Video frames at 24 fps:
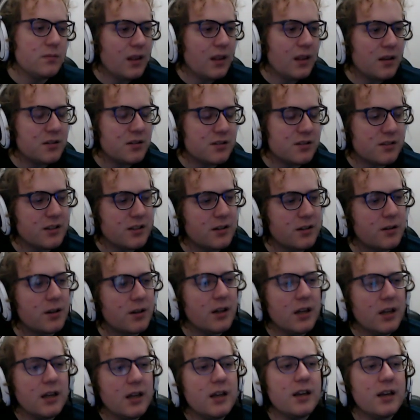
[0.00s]
Still,
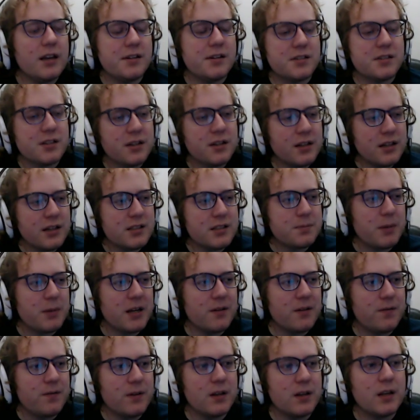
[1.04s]
it is a nice
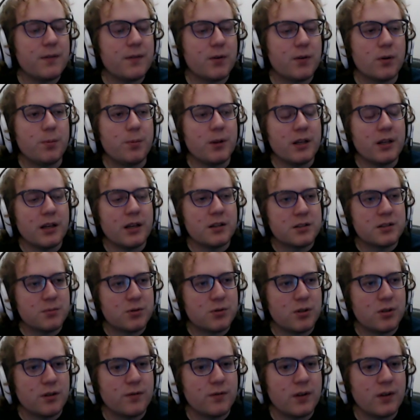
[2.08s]
benefit if you're playing some
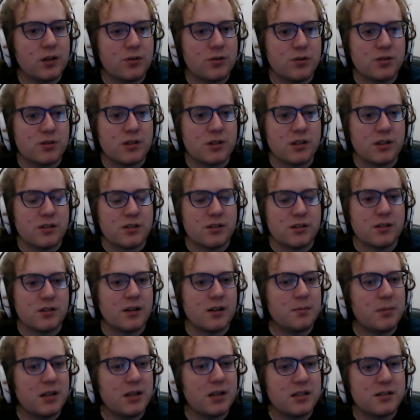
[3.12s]
sort of interesting
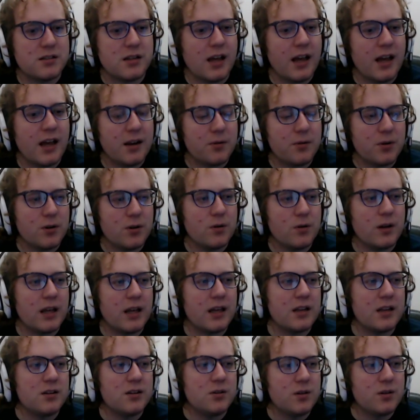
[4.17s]
stun-based aggro,
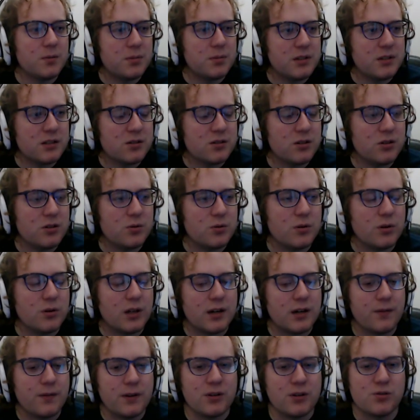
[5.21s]
and you can potentially do a
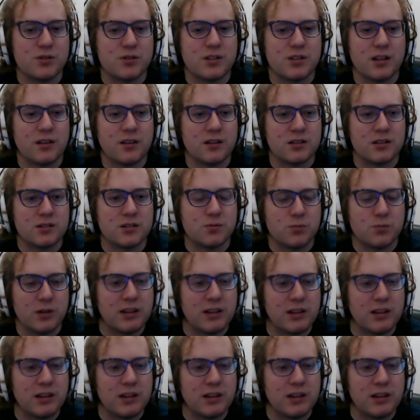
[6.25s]
lot of interesting things with